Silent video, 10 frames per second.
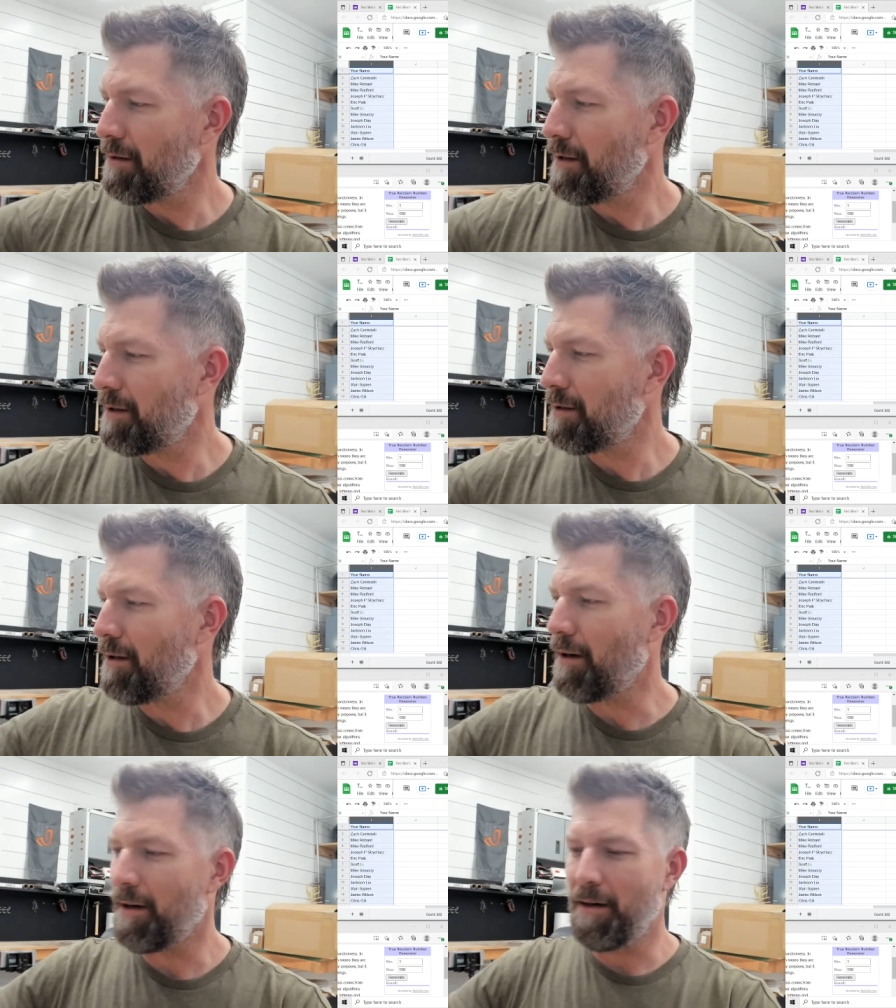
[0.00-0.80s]
Let's
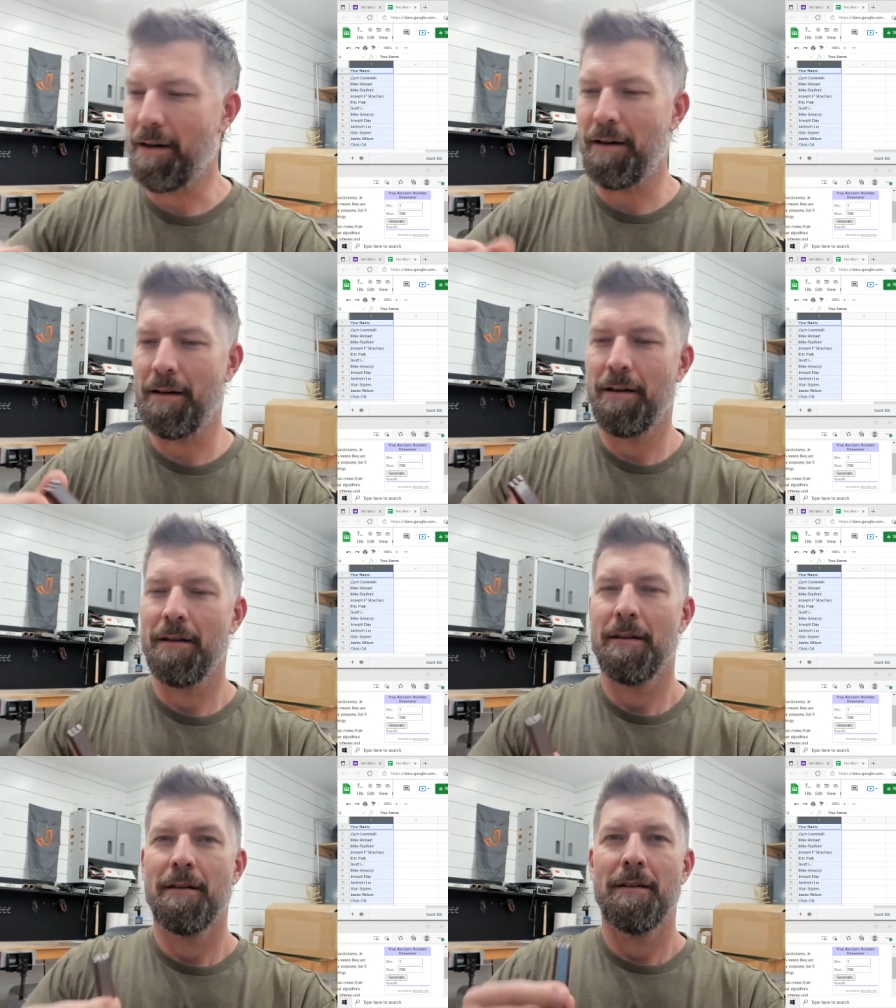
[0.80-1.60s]
start here.
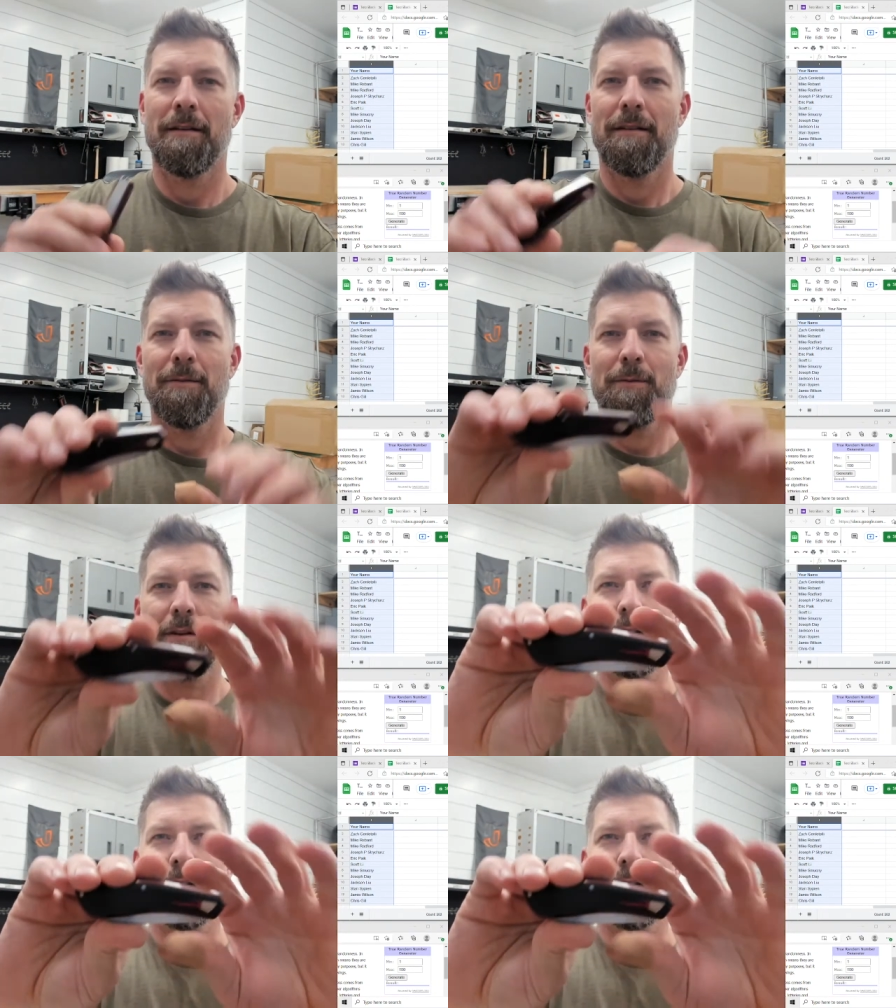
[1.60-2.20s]
We're going to